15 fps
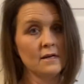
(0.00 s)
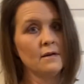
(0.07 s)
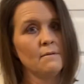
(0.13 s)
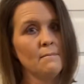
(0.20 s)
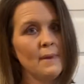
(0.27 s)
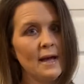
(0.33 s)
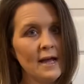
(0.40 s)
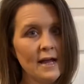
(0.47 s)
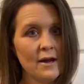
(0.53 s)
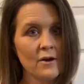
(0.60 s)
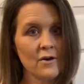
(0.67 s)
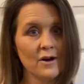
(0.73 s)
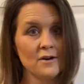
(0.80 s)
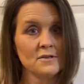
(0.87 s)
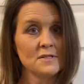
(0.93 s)
my hair
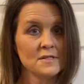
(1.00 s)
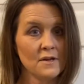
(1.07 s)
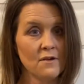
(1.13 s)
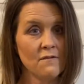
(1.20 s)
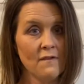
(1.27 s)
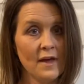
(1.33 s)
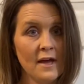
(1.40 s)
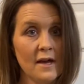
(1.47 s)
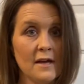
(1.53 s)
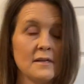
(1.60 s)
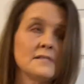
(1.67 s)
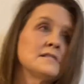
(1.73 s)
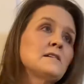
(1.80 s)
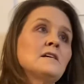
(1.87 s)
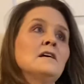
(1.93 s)
grows so
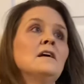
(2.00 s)
fast.